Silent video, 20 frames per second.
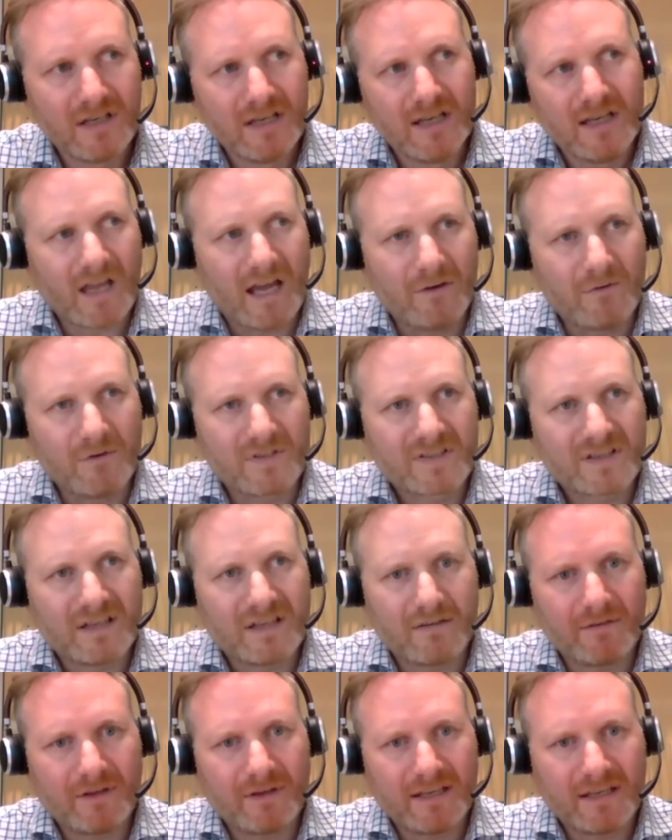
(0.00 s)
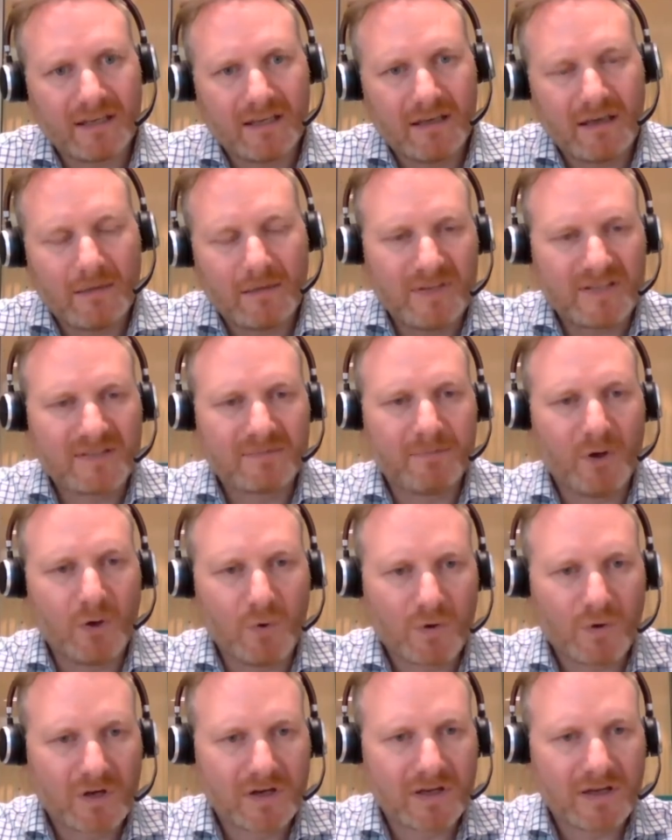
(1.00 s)
And it was kind of like a
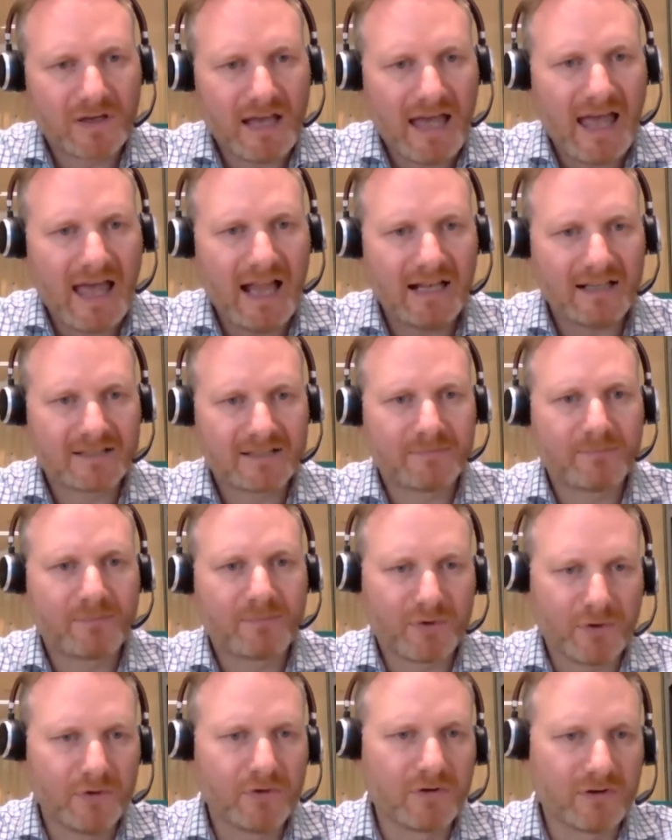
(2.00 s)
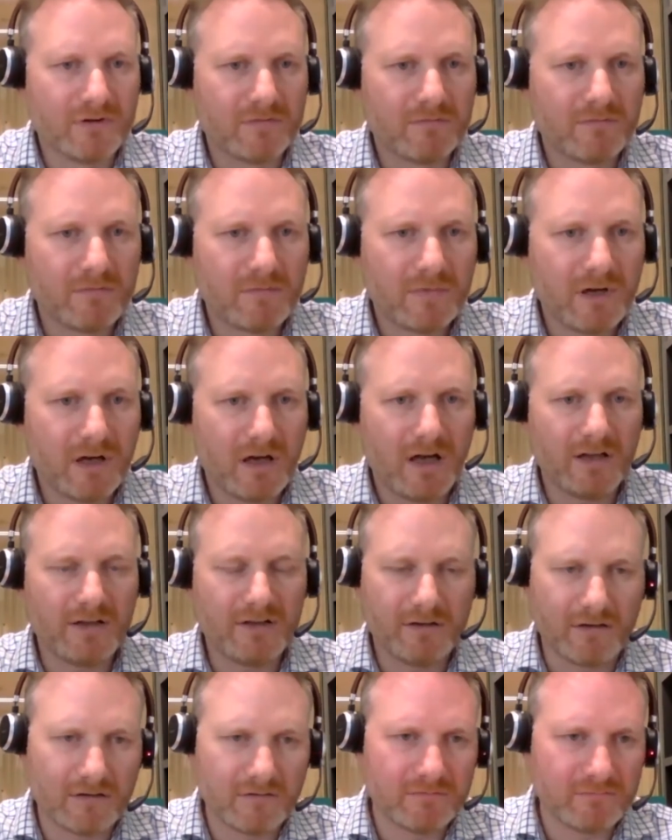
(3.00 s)
bespoke health program on
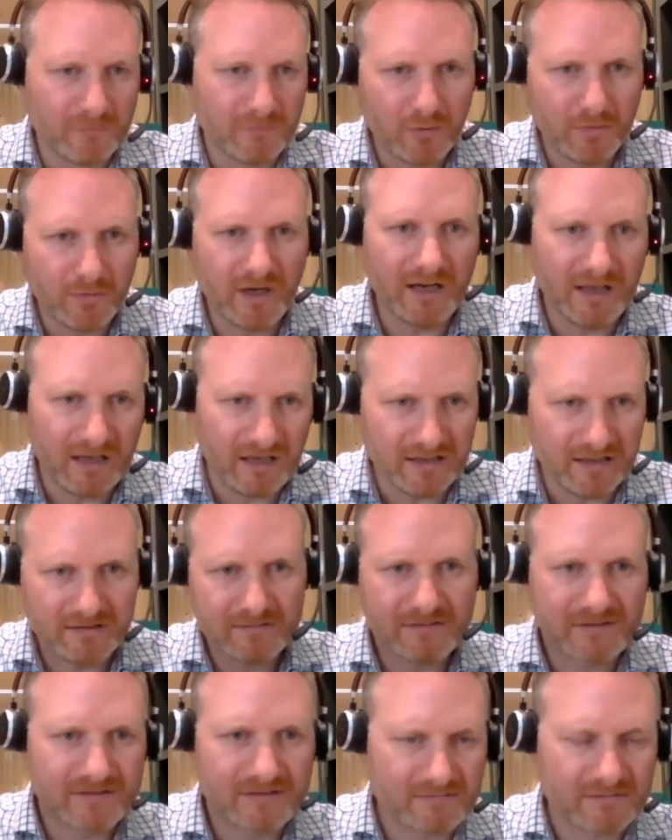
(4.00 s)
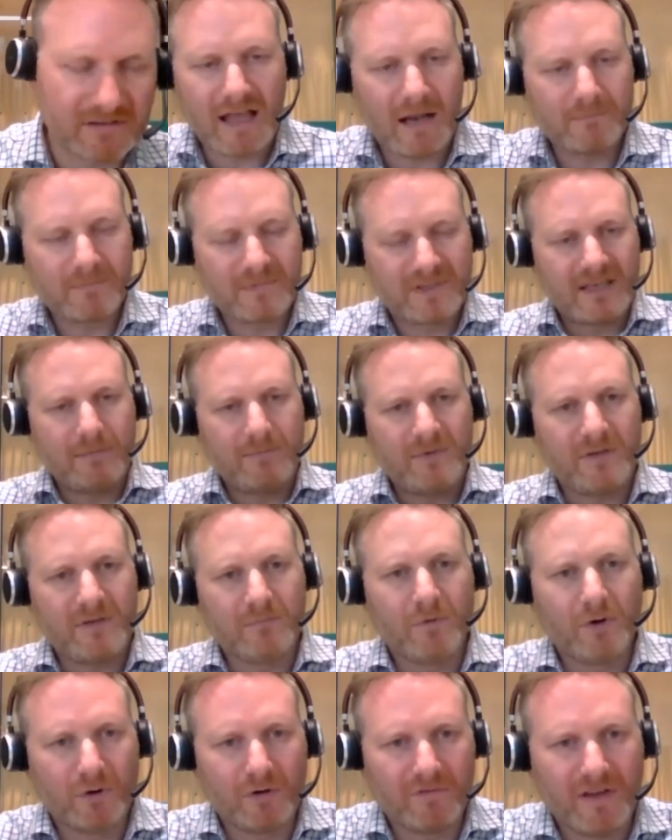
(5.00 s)
your mobile and help keep you
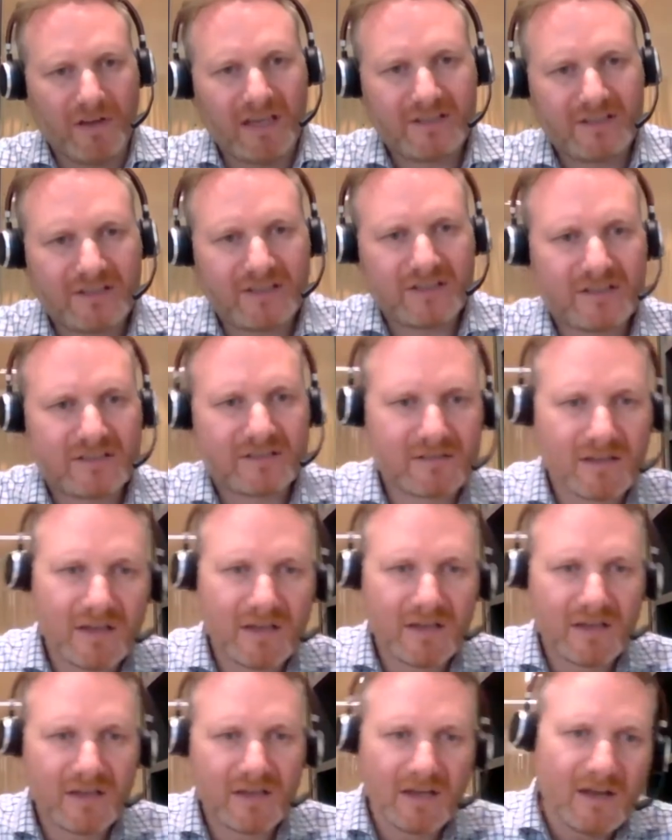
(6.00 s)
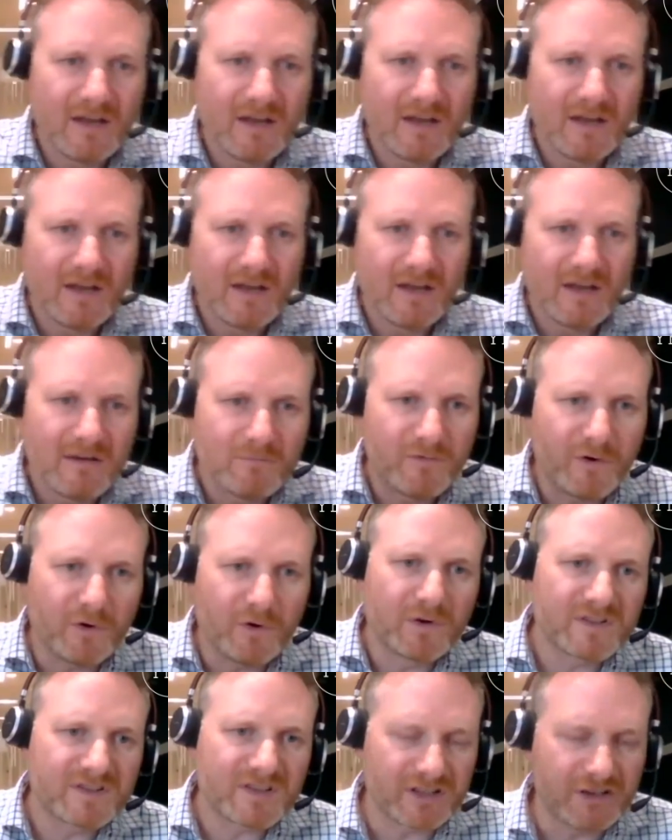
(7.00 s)
motivated
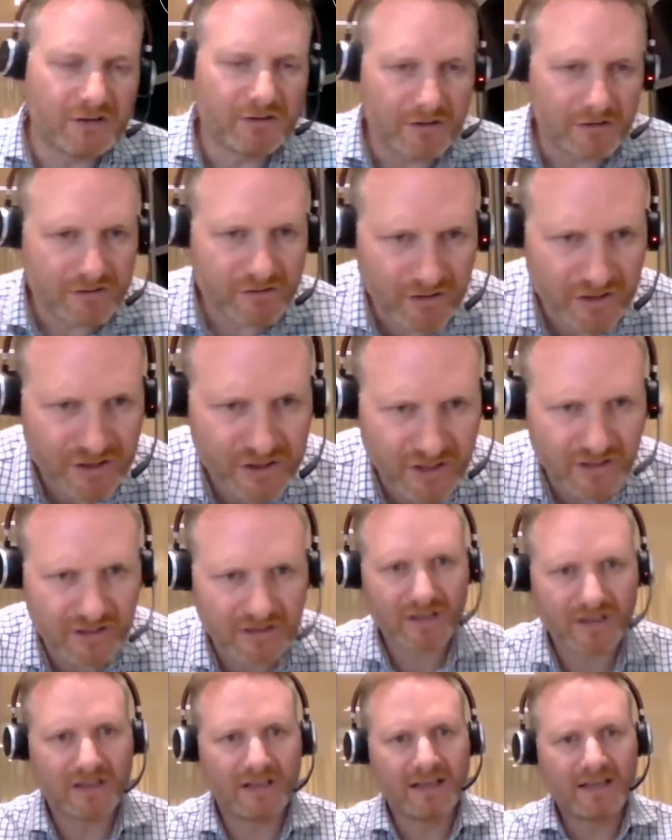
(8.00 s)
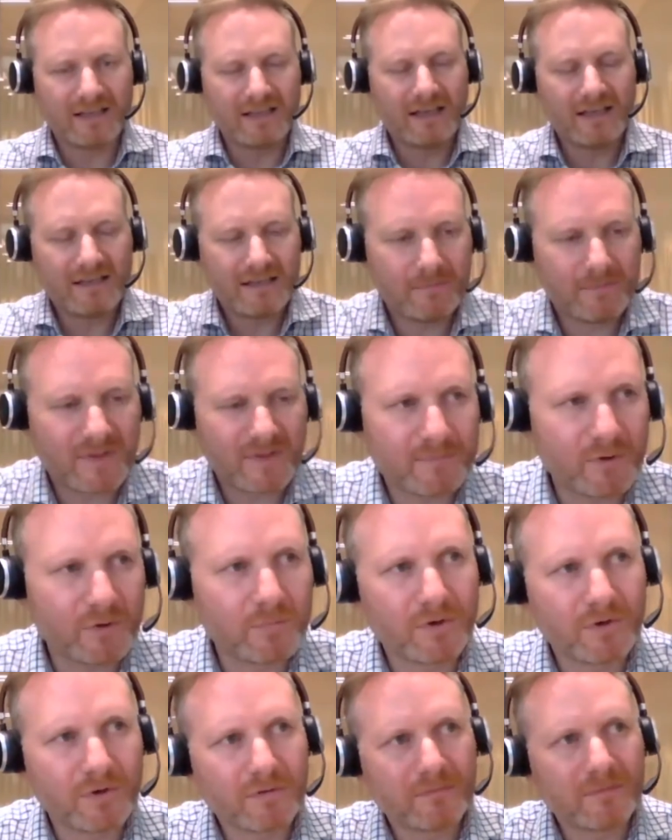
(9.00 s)
on your nutrition, kind of like a bespoke
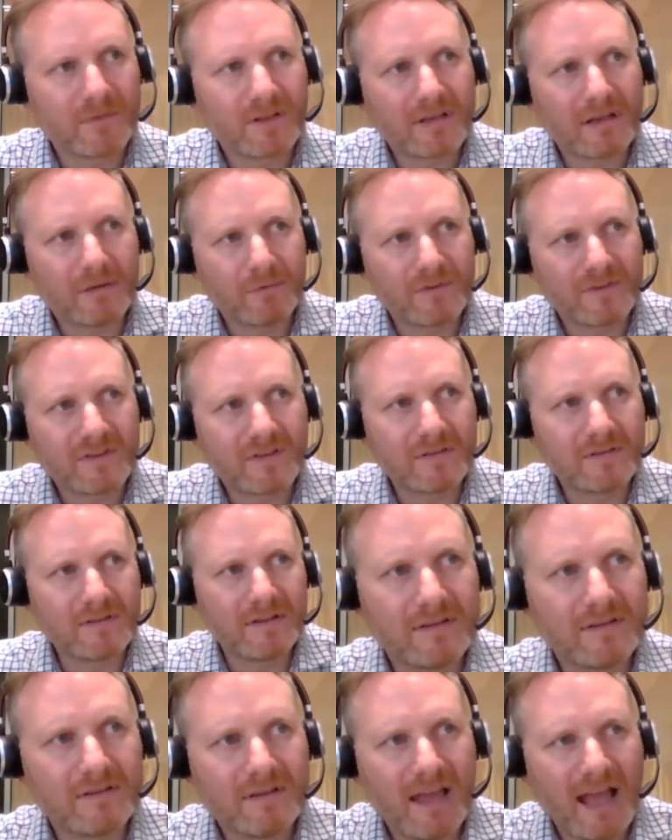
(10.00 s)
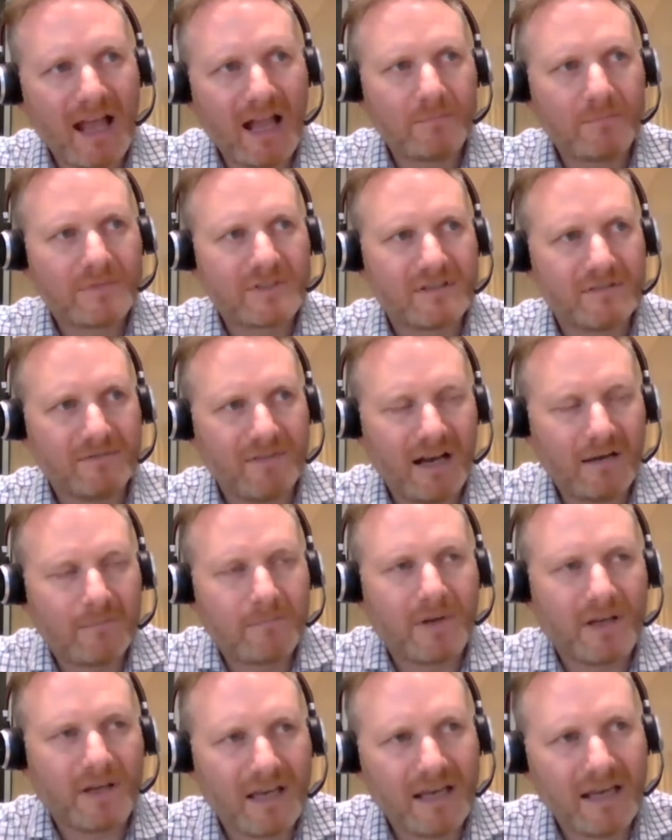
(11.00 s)
program that was helped develop
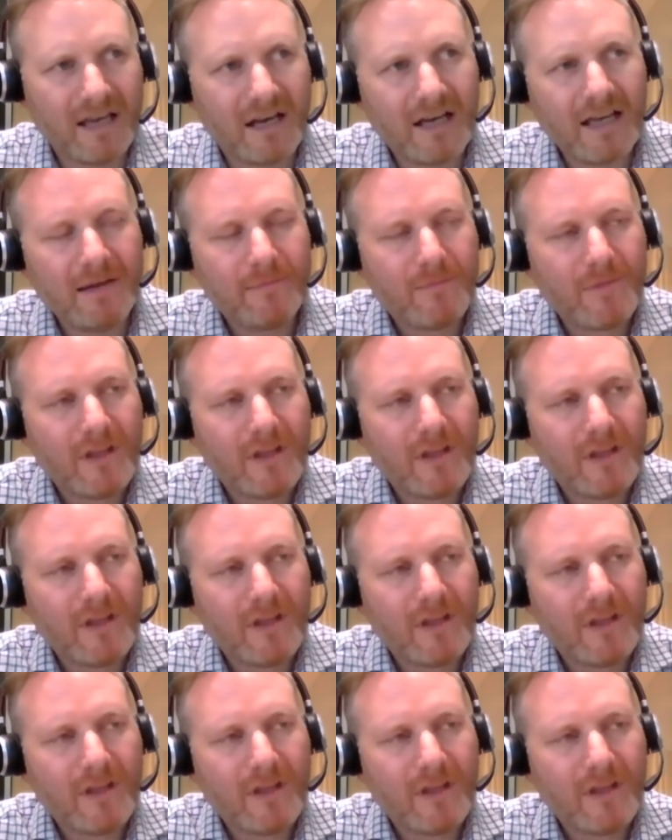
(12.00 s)
by AI.